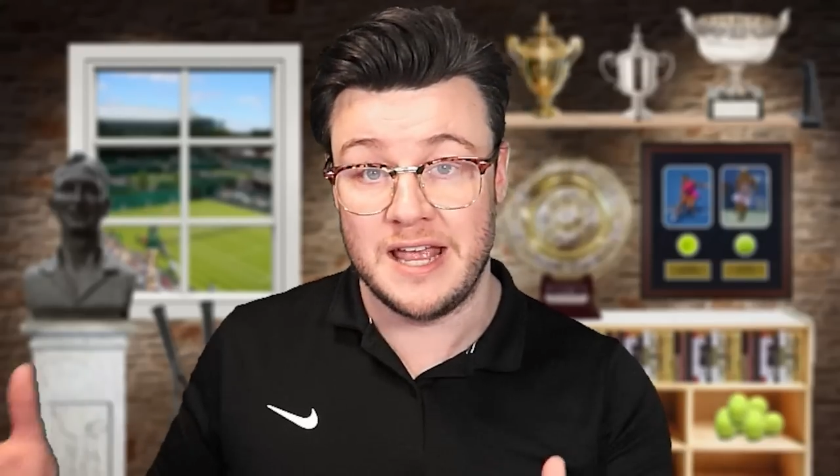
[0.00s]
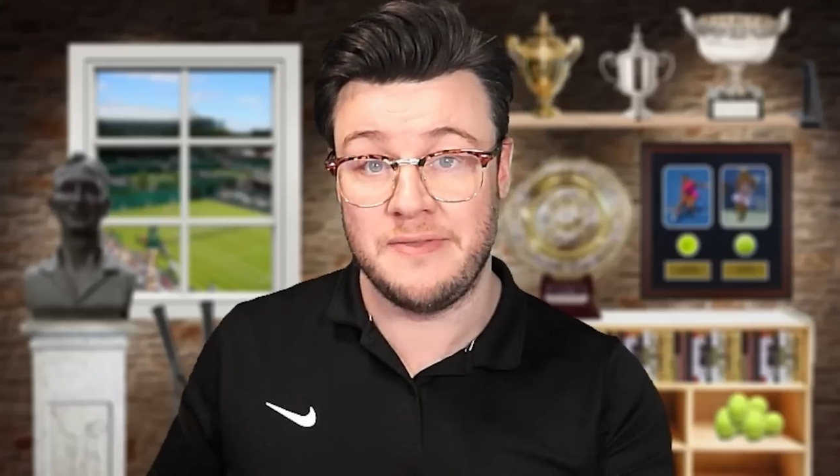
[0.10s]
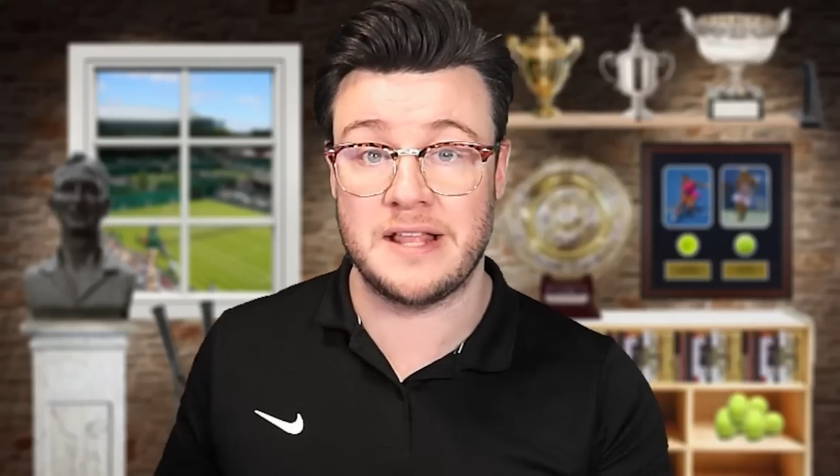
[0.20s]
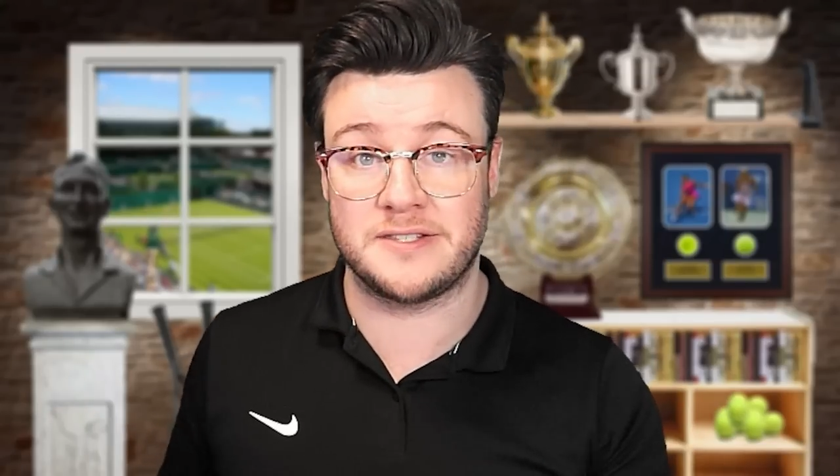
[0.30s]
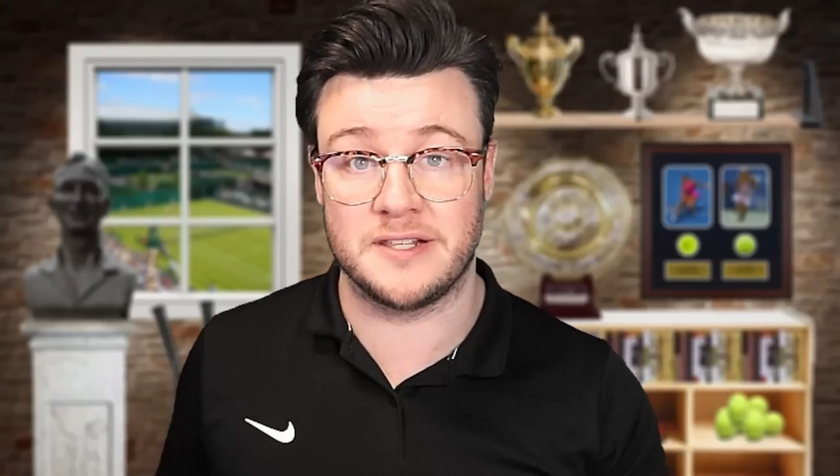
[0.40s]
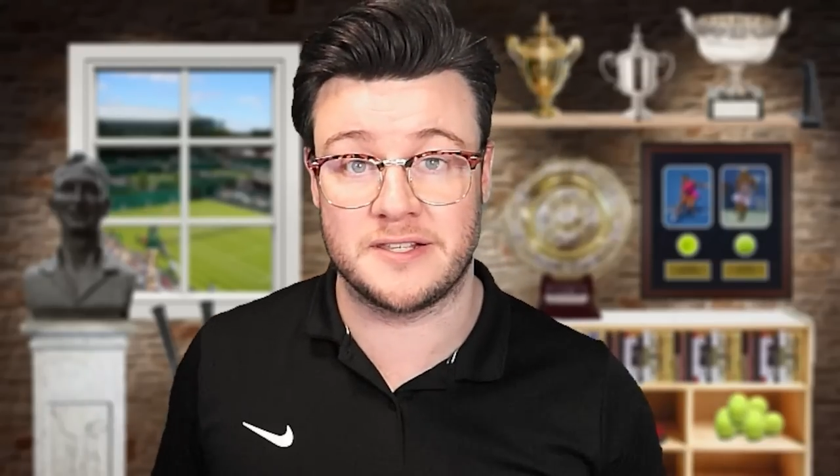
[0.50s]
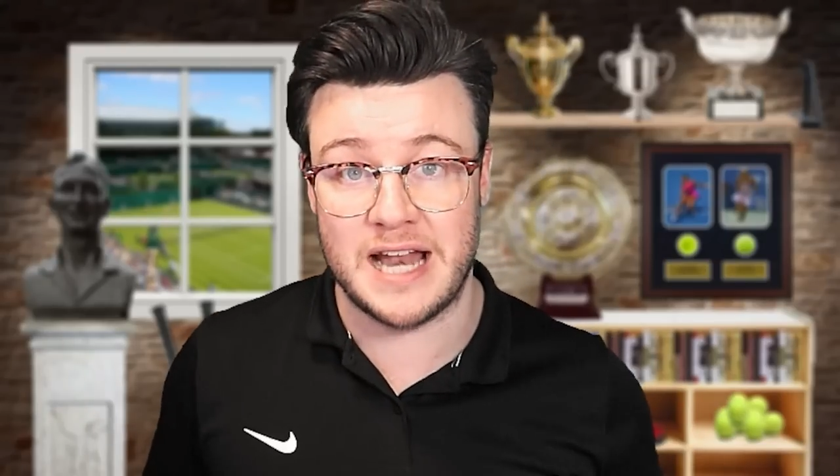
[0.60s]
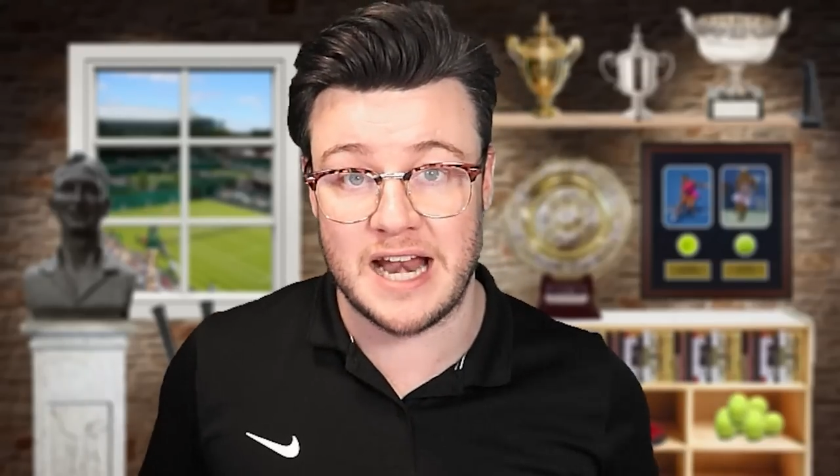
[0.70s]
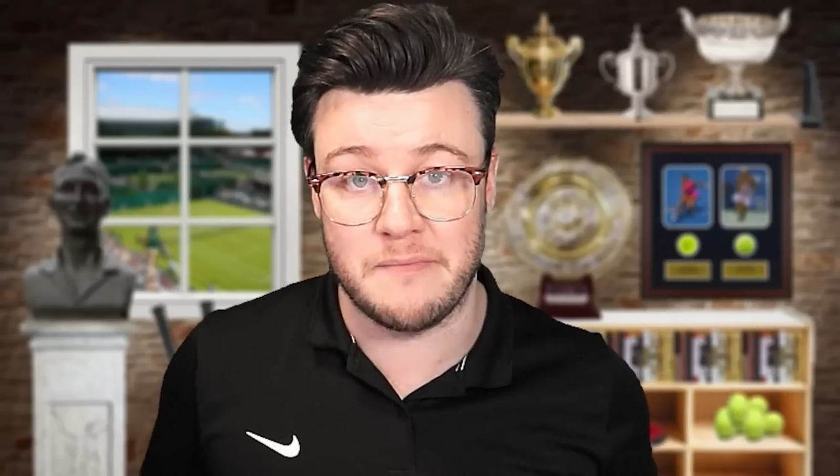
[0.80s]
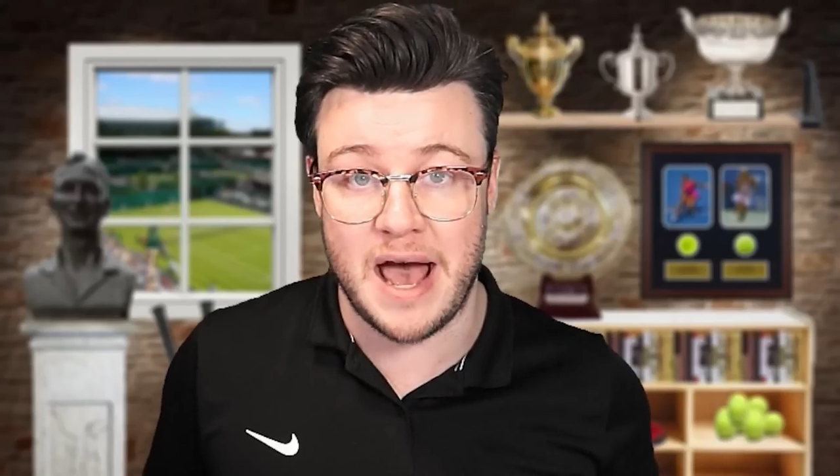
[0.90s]
in that
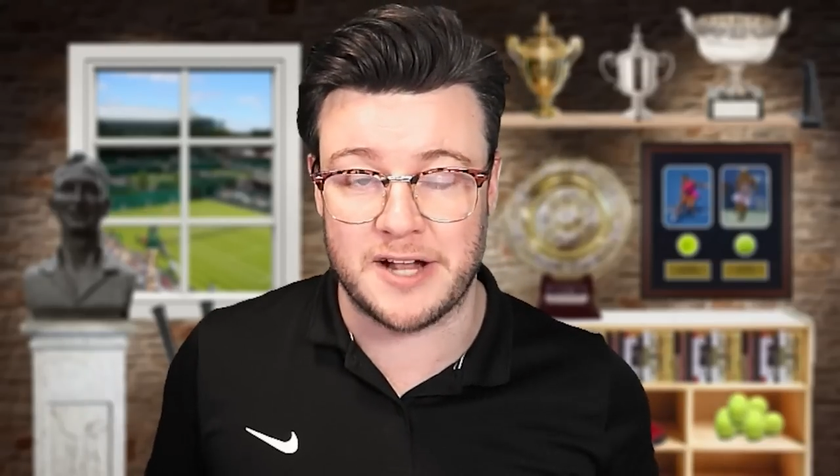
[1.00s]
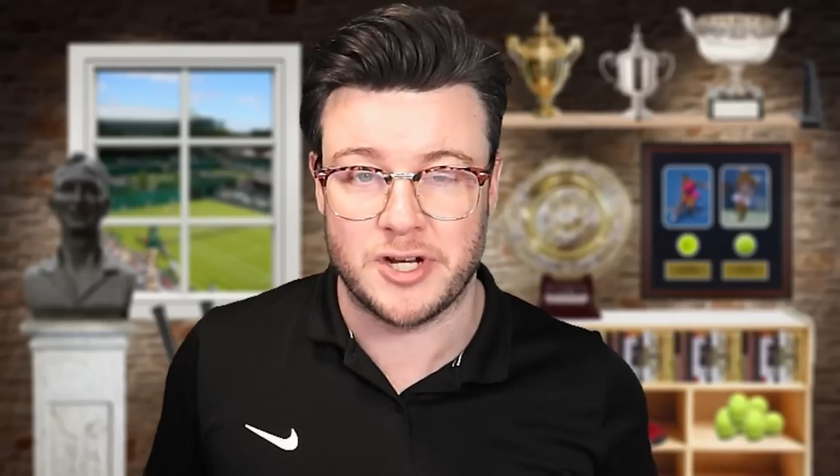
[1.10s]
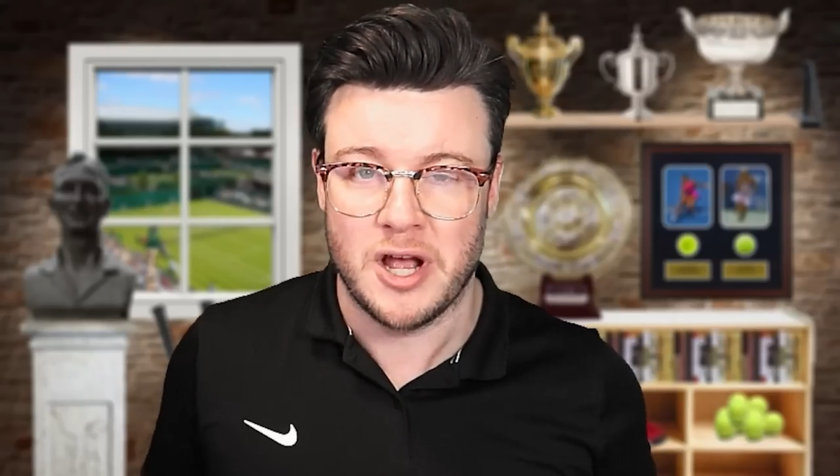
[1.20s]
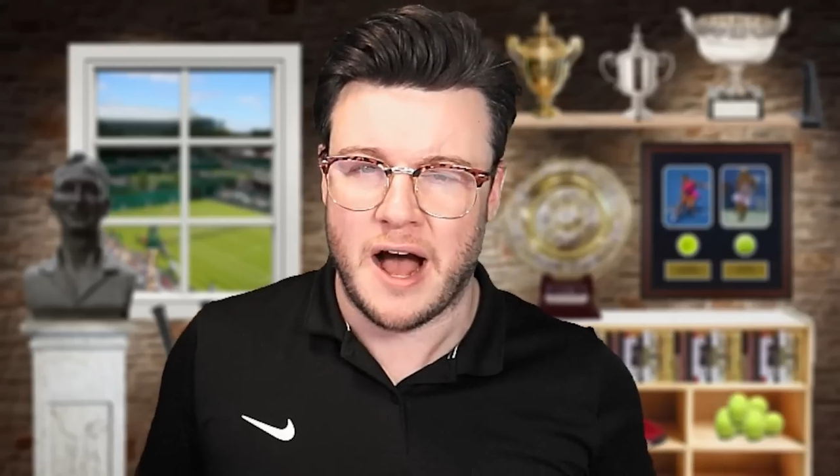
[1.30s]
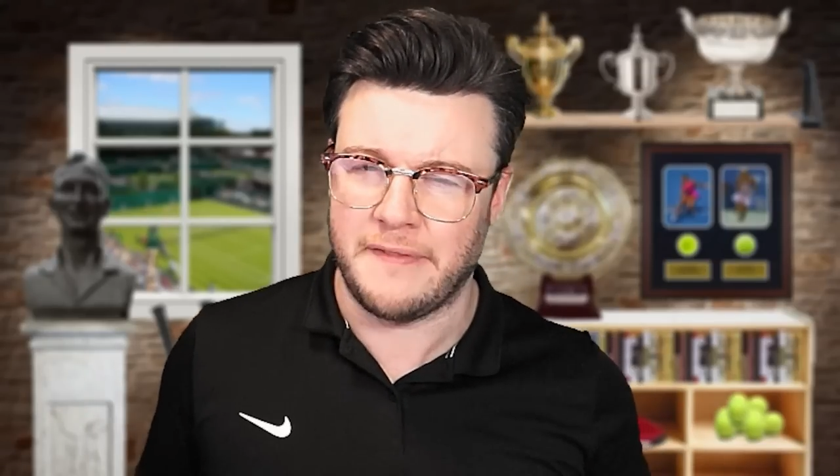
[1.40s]
Cincinnati match.